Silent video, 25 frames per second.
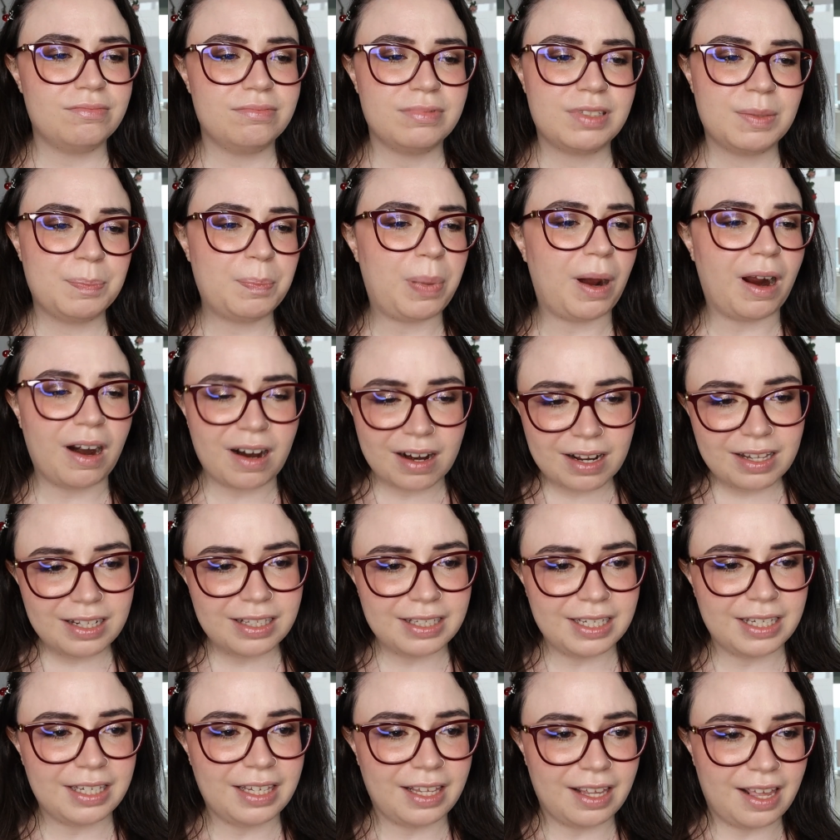
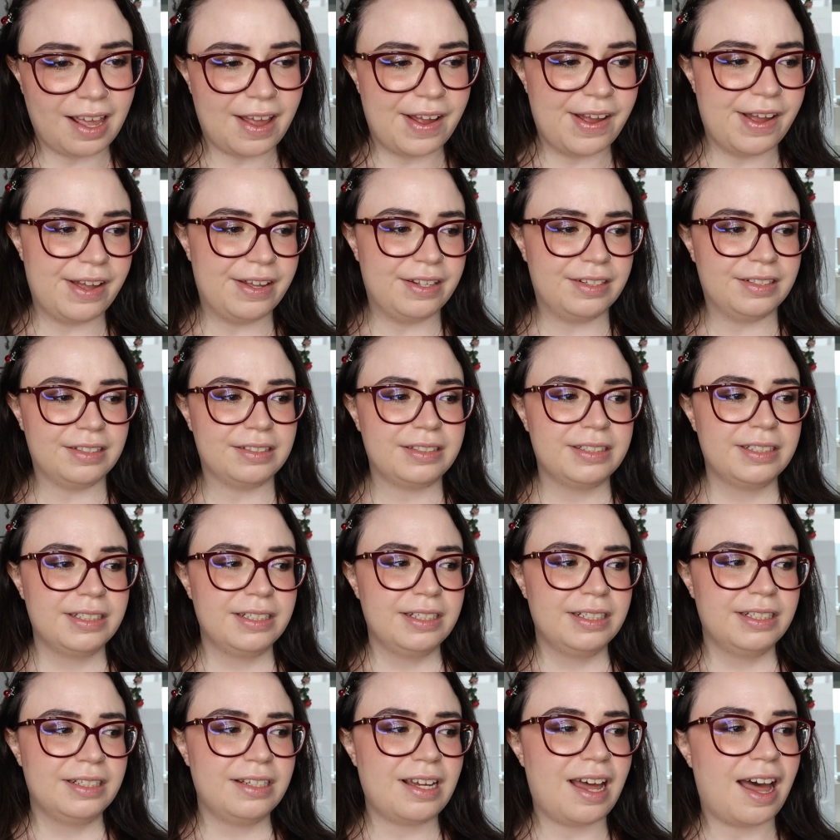sparkly and
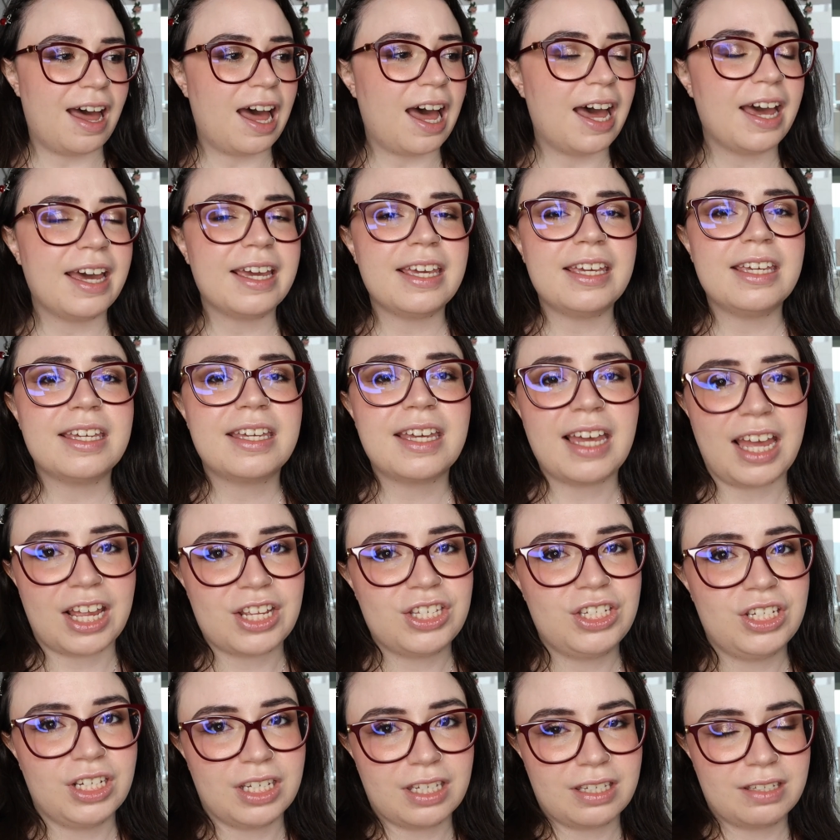
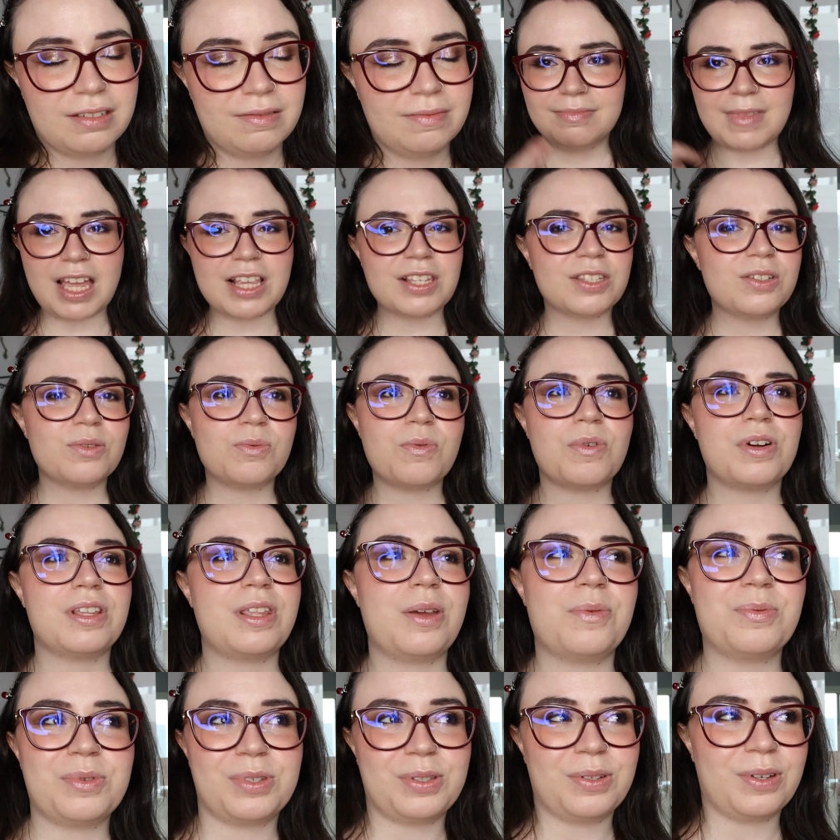eye-catching. That's the word
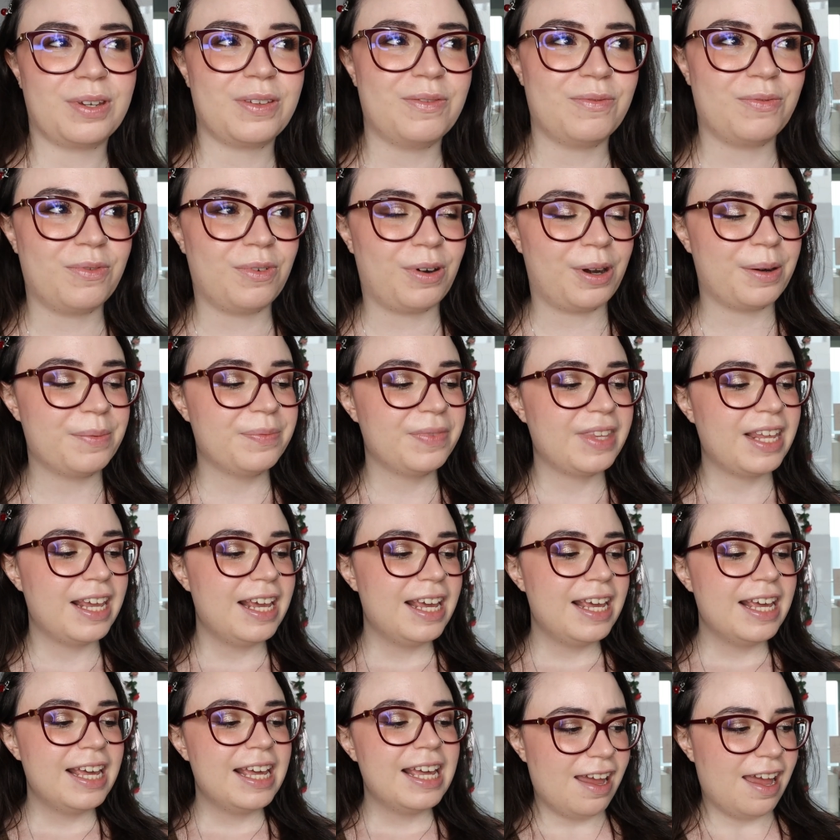I was looking for.
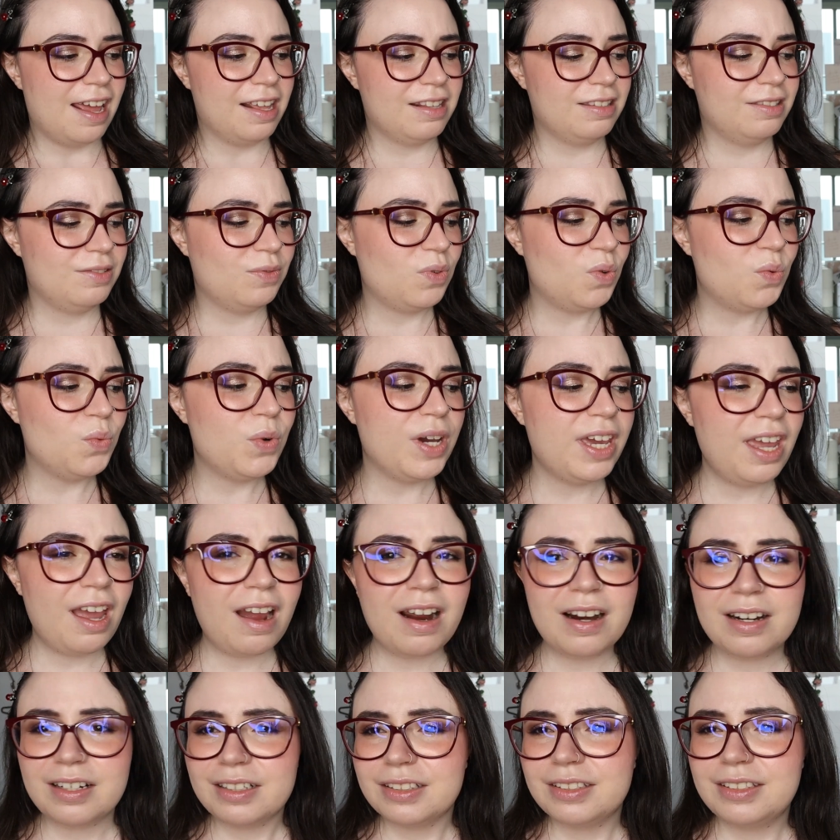And we
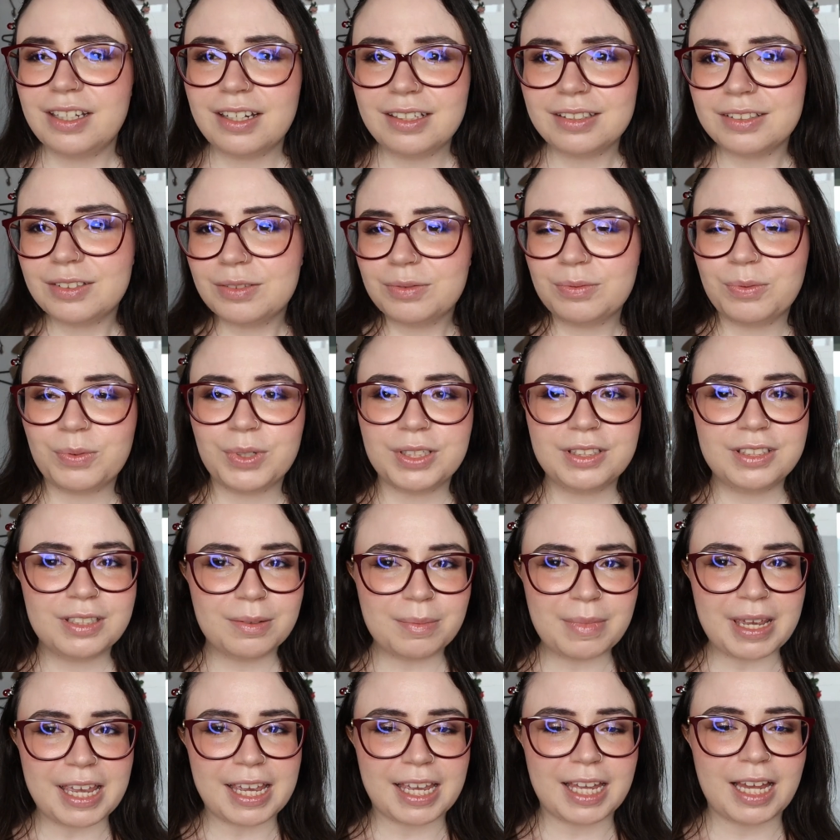are done with the
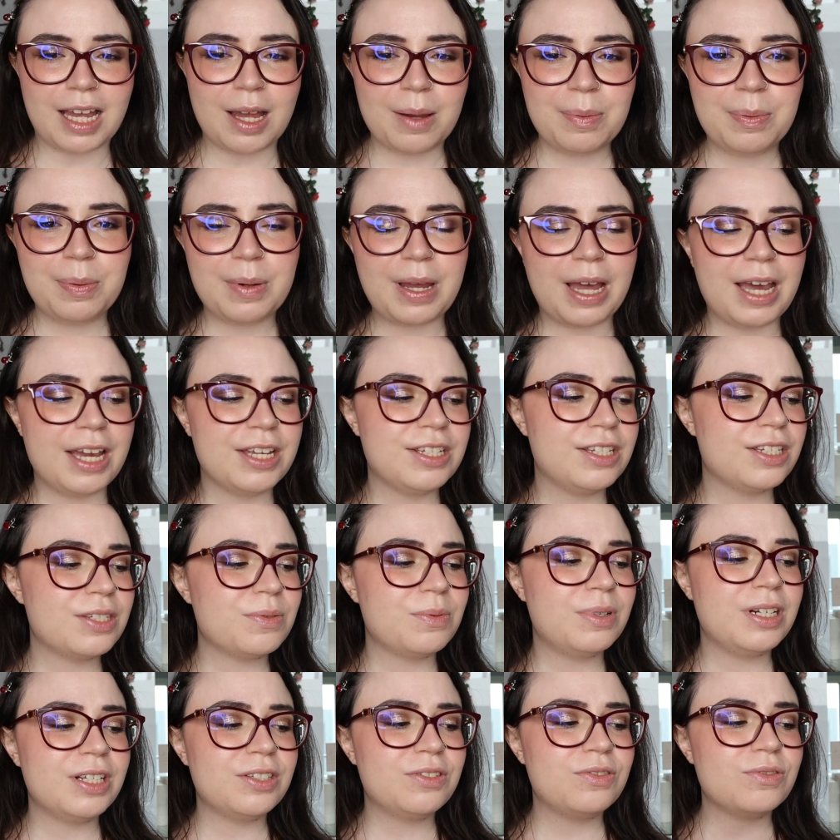makeup. I just
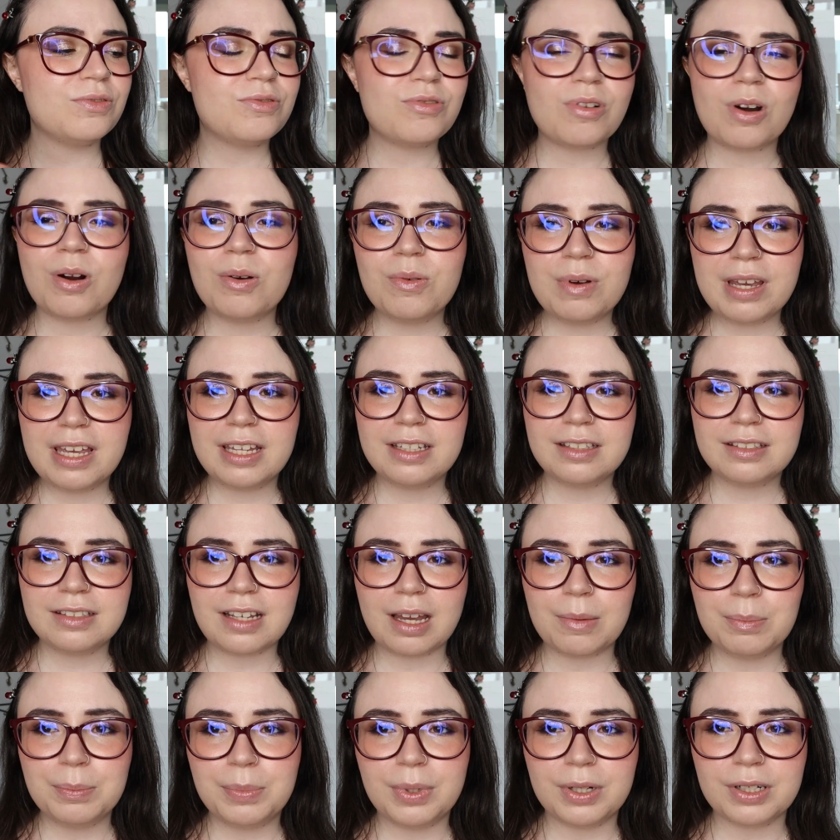wanted to throw in
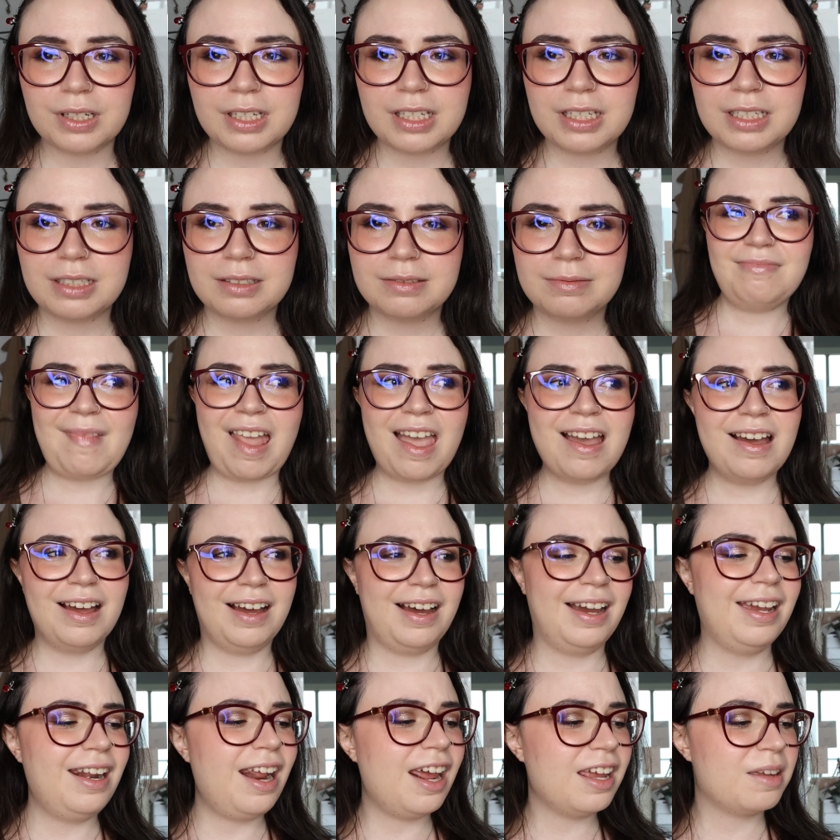a book.
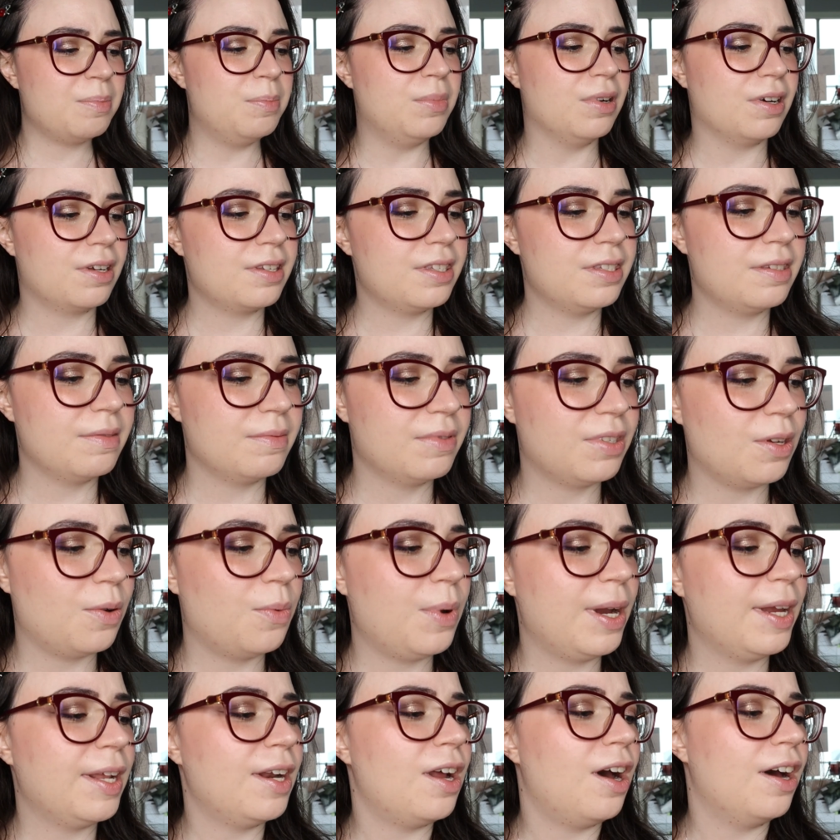I like books, so
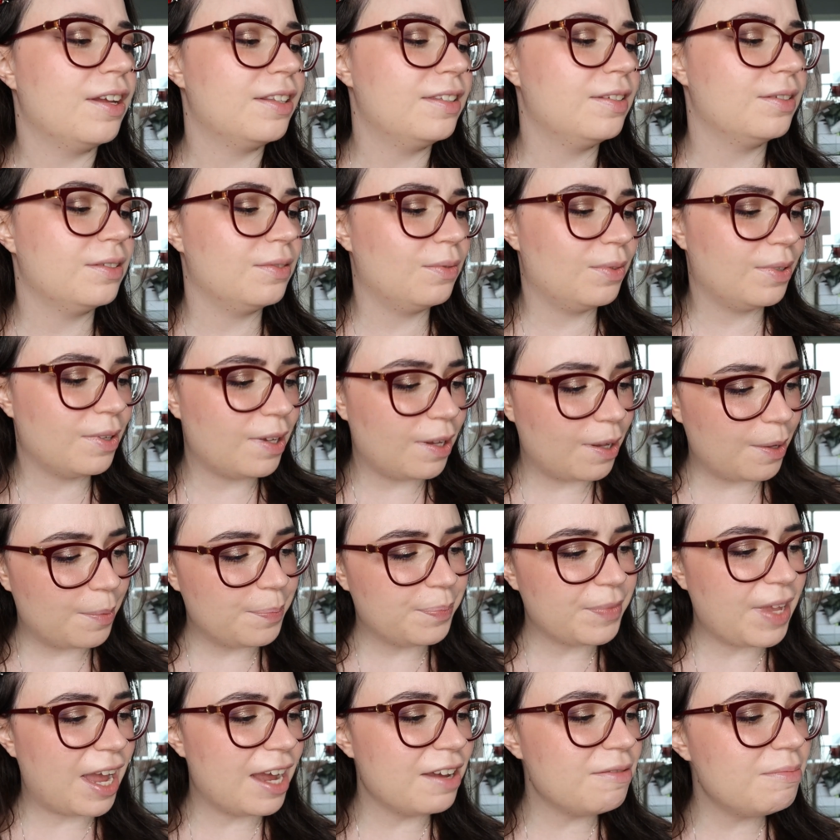why not?
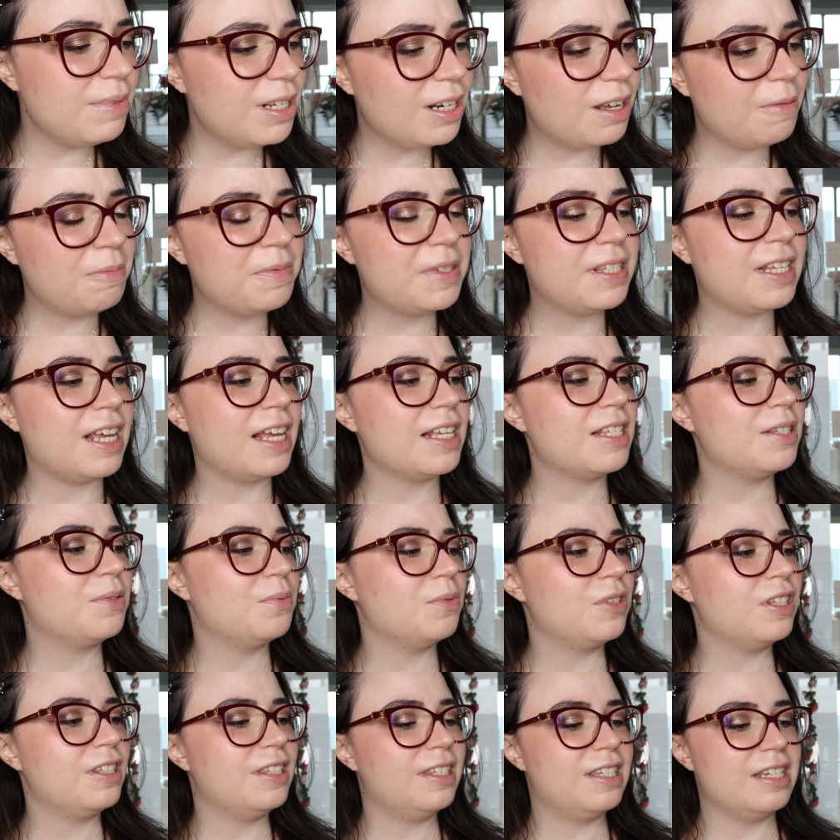I've been obsessed
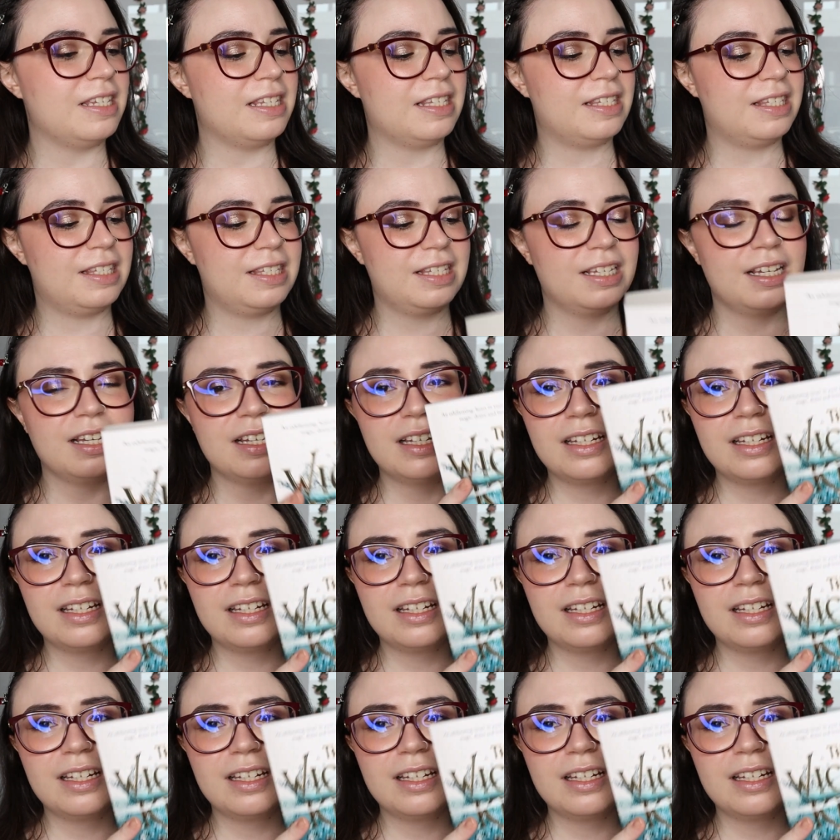with this